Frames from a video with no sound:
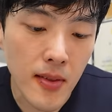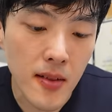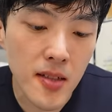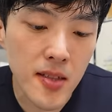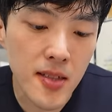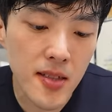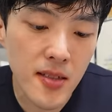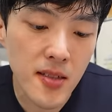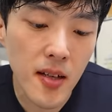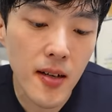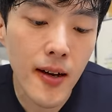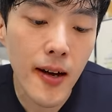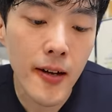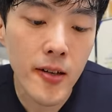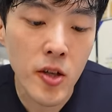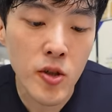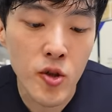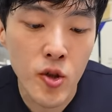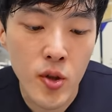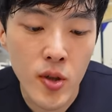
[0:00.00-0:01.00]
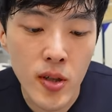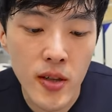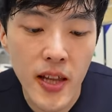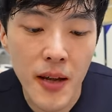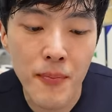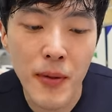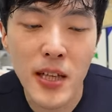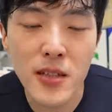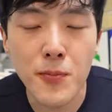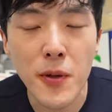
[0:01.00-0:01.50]
This is the kind of noodle
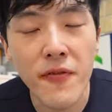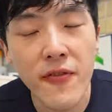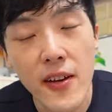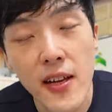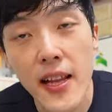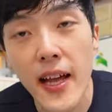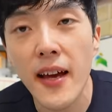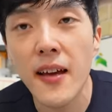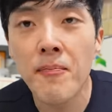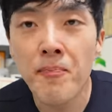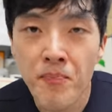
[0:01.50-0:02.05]
that makes me feel like,